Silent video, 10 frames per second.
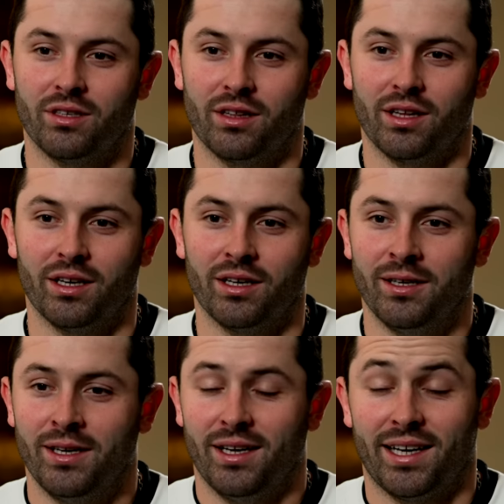to then
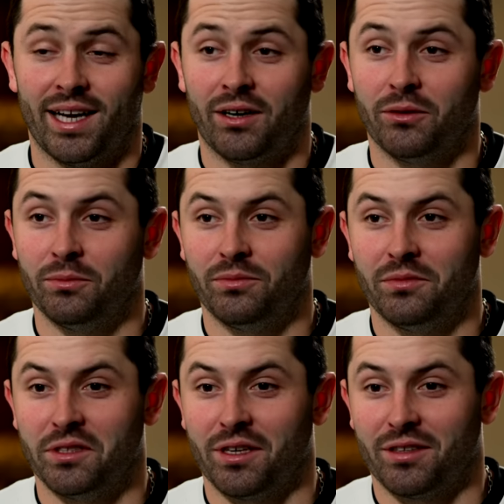now
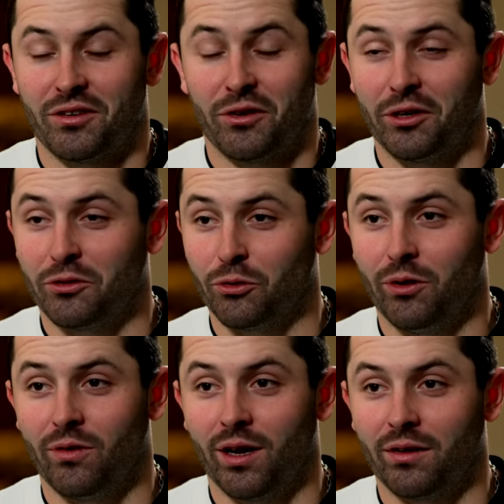turning Detroit
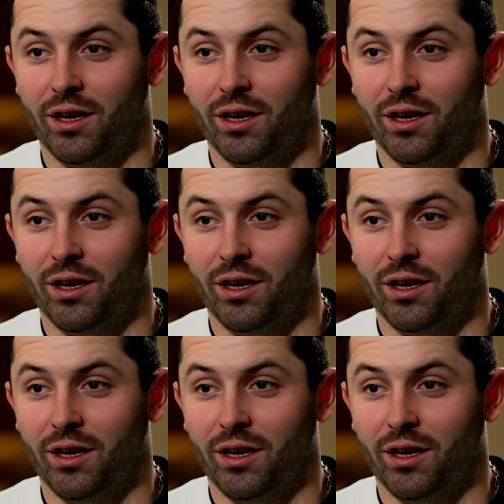around.